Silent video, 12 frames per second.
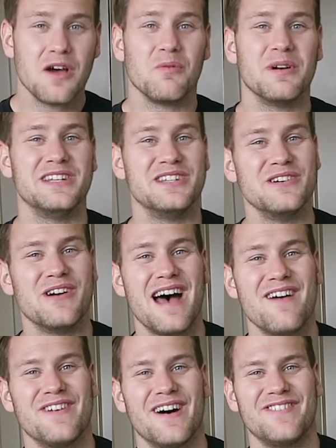we do
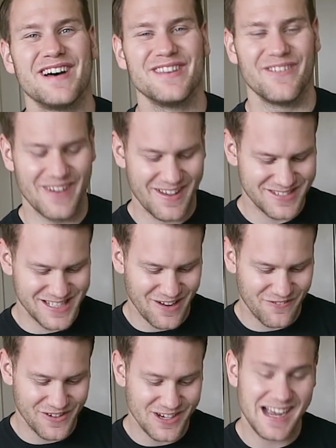have up on the
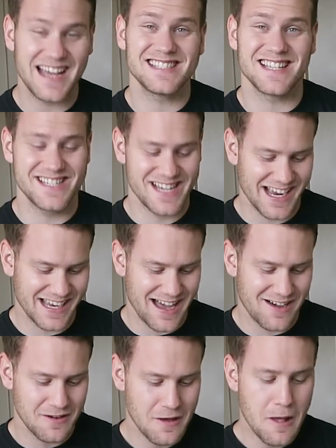website for you guys to check
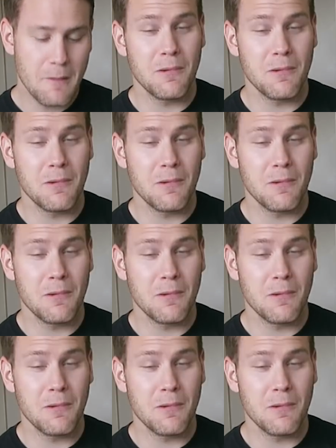out,